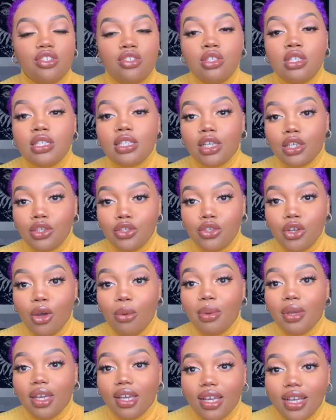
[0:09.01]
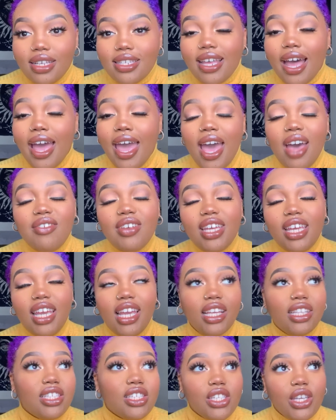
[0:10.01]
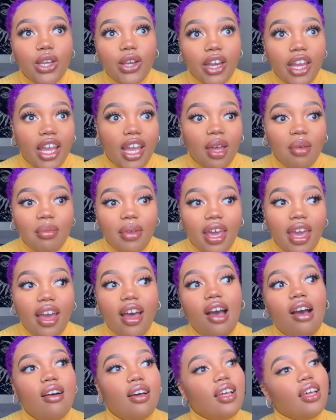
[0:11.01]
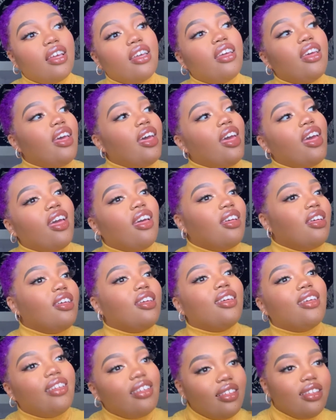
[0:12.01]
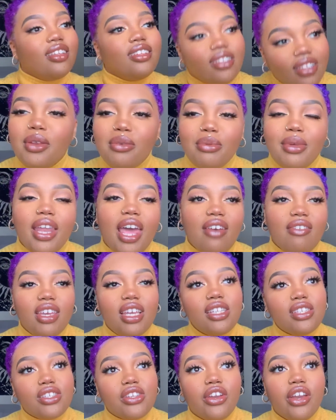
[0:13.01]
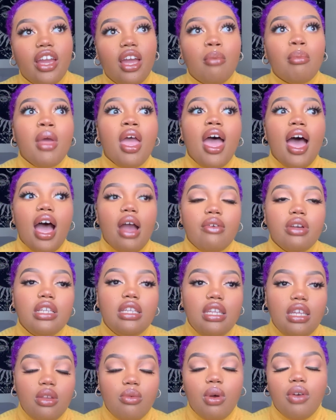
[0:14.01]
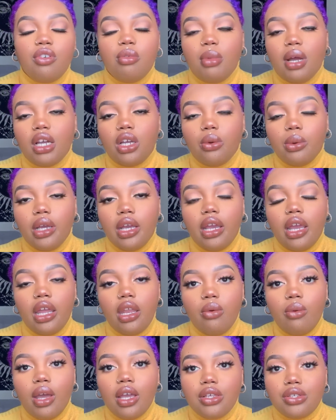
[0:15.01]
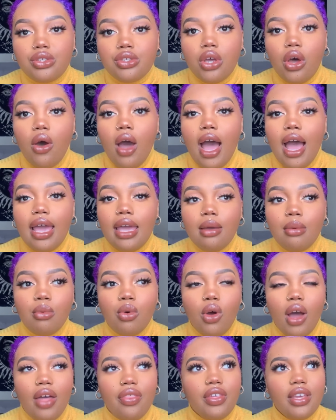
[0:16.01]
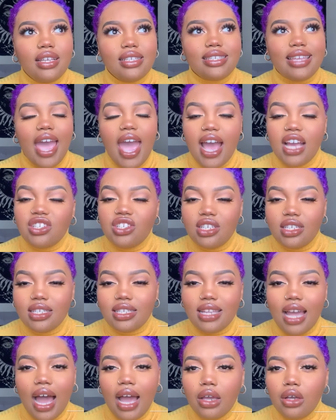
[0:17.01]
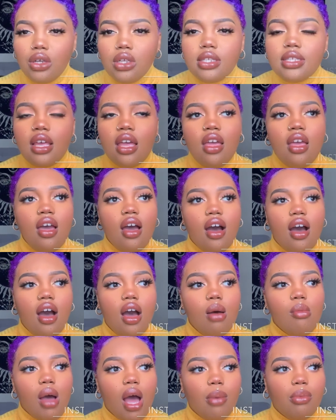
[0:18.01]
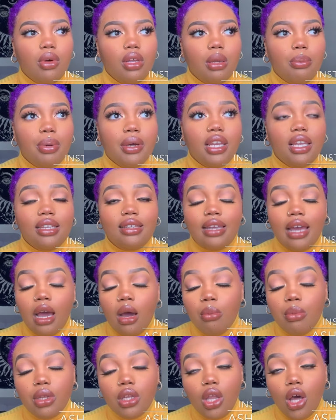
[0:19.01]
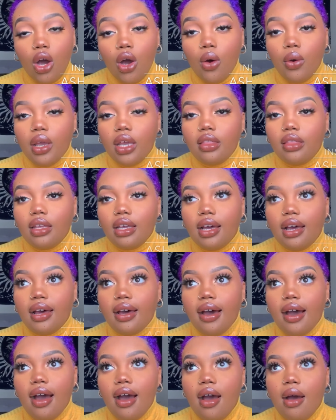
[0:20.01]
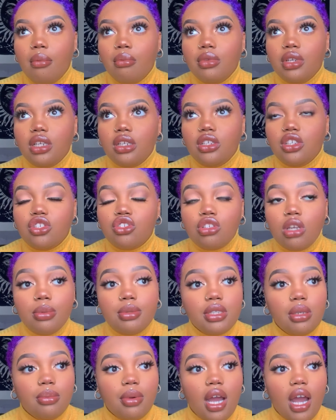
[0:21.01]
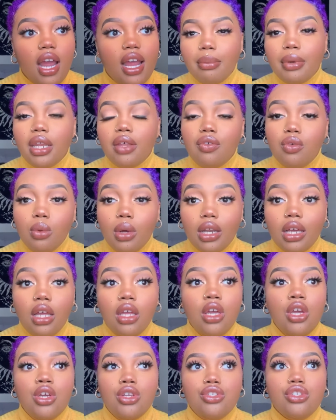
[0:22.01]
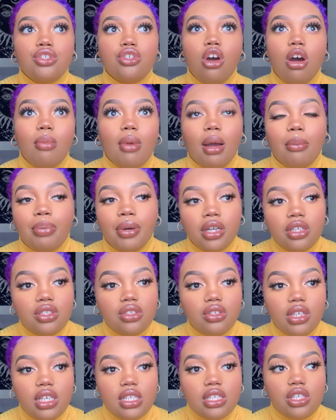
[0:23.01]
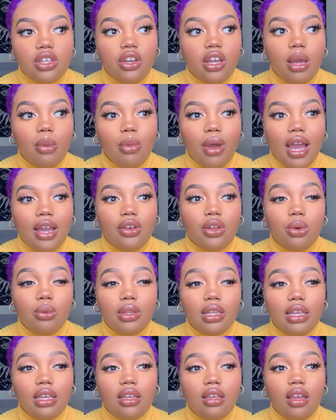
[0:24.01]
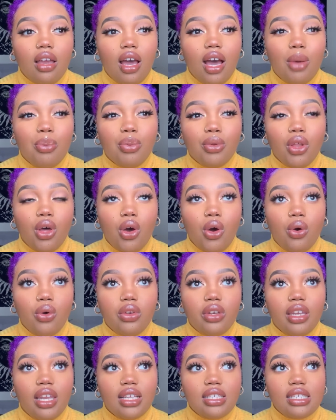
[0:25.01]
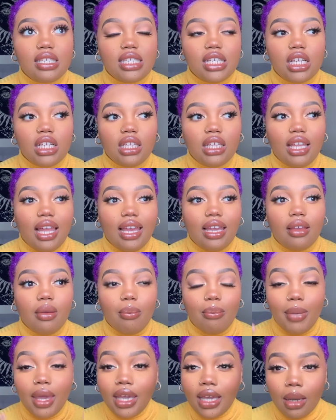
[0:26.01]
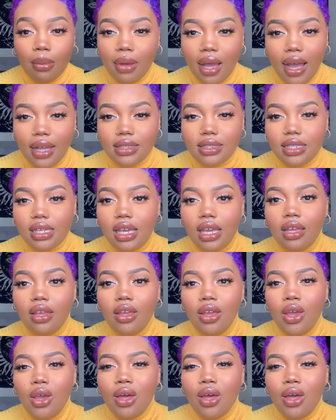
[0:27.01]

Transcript: do this intro because I have an Instagram now. I wanted me to have an Instagram. I really needed one for my career anyway, so I think it's Ashy Styles. I'm gonna put it down below in the description bar, but if you want to just go on my personal Instagram where I don't really upload necessarily like makeup content